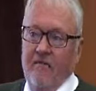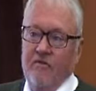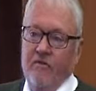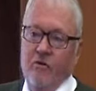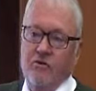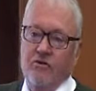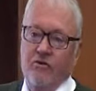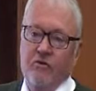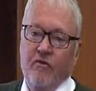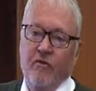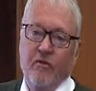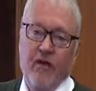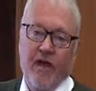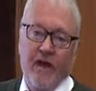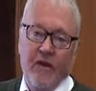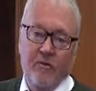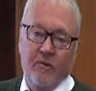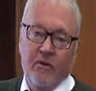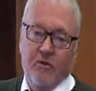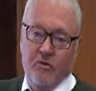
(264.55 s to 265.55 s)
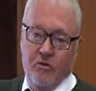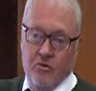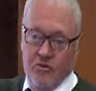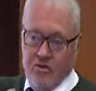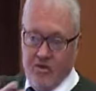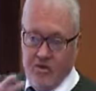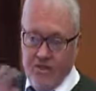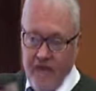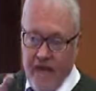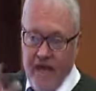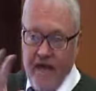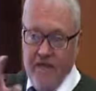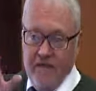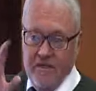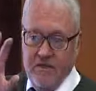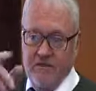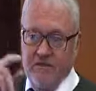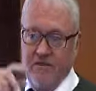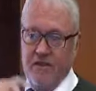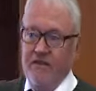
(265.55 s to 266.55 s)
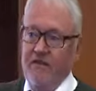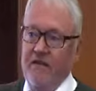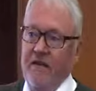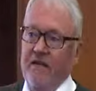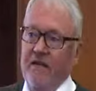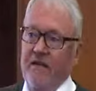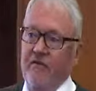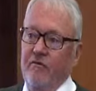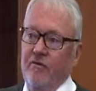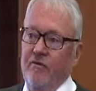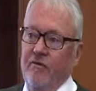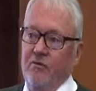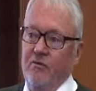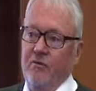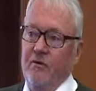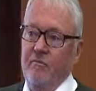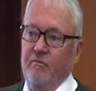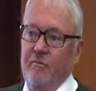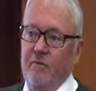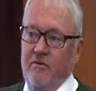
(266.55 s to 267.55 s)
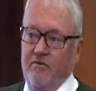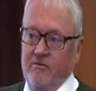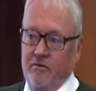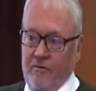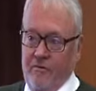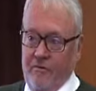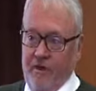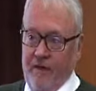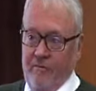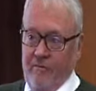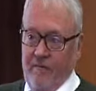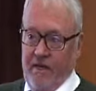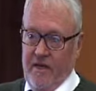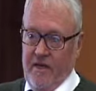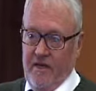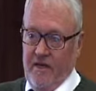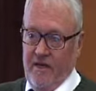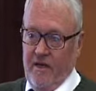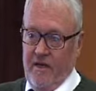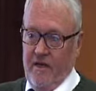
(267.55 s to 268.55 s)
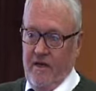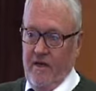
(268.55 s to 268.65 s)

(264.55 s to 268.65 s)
Fortunately, we were able to change the agenda for UNEP during that meeting.